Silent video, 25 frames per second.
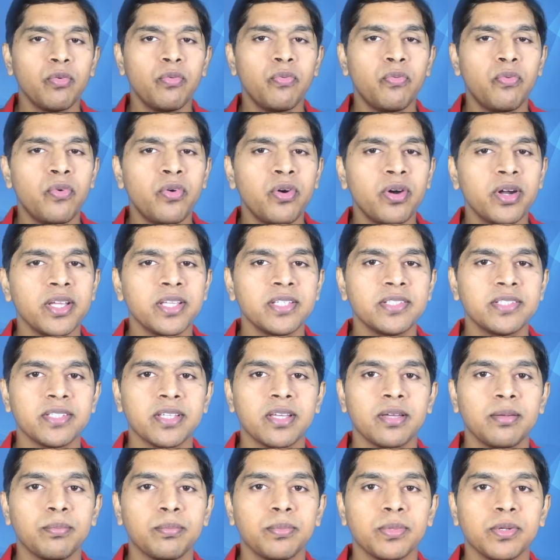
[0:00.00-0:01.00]
For
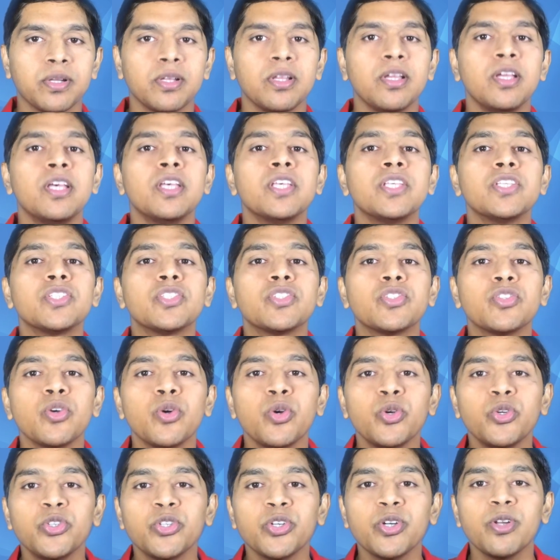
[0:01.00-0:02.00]
example,
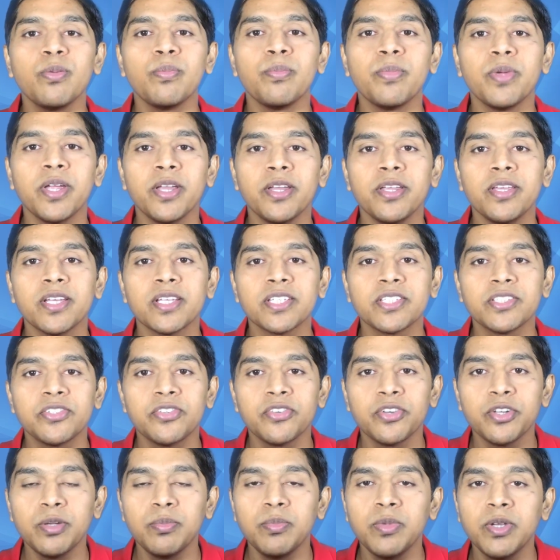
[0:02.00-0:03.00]
social media
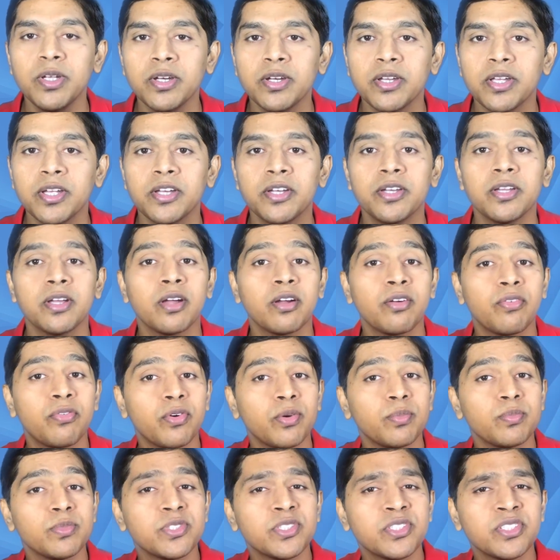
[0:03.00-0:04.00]
streaming data
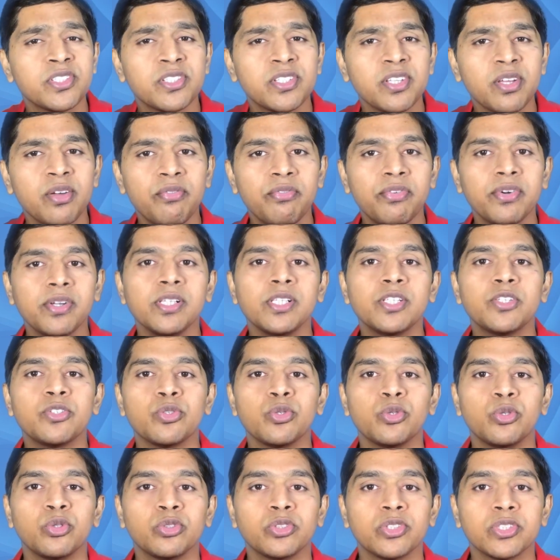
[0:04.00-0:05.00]
from several
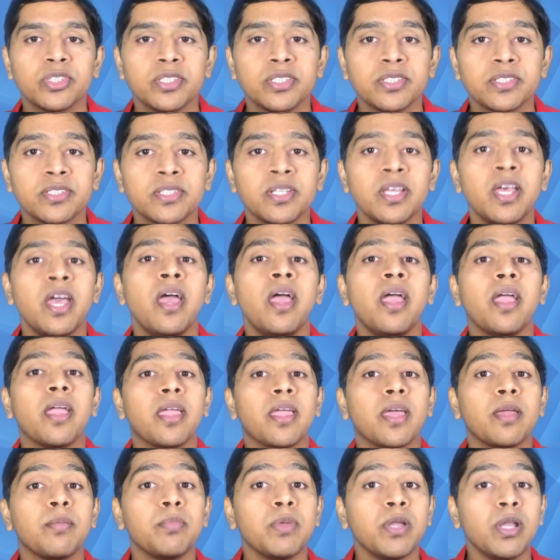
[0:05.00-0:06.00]
sources
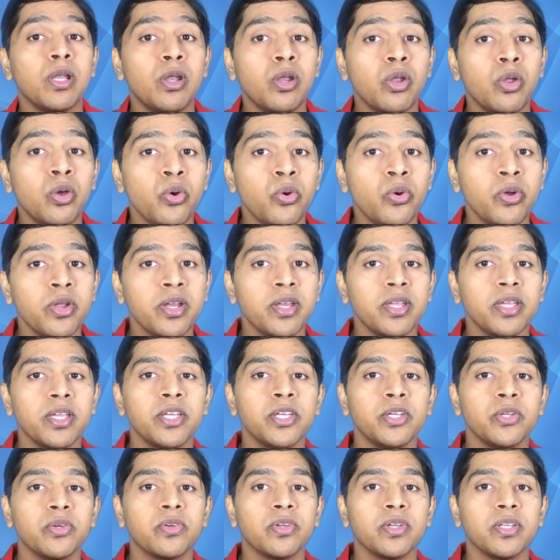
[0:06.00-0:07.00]
can be loaded
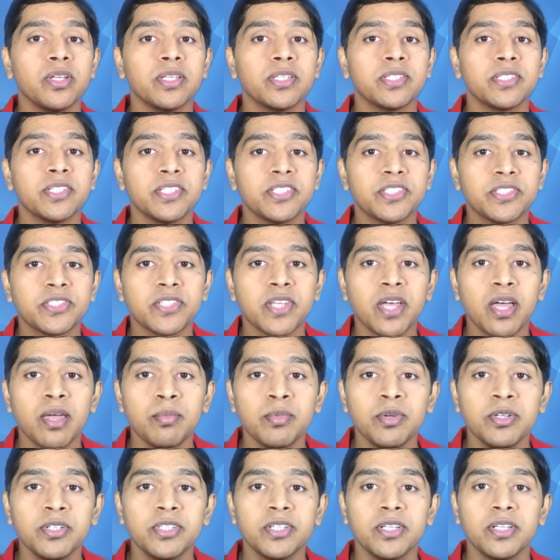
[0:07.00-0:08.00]
into Kinesis
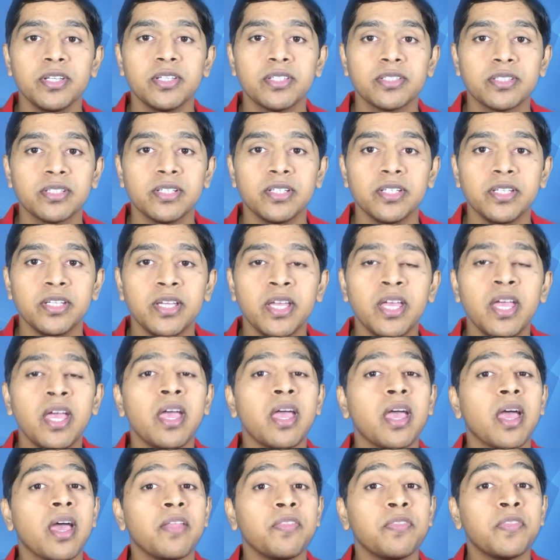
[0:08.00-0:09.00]
simultaneously
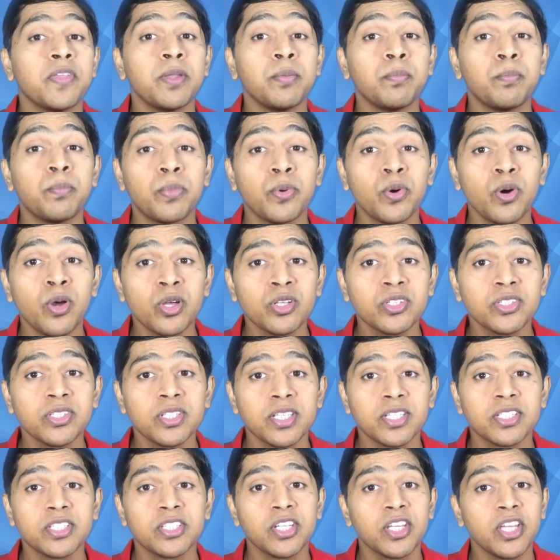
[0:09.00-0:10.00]
and then
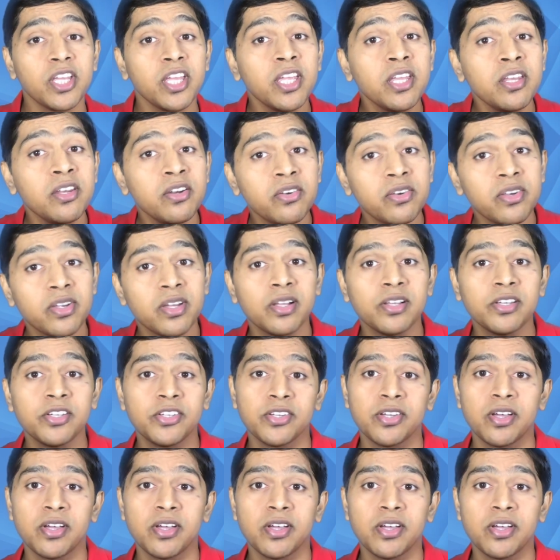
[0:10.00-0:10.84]
processed in real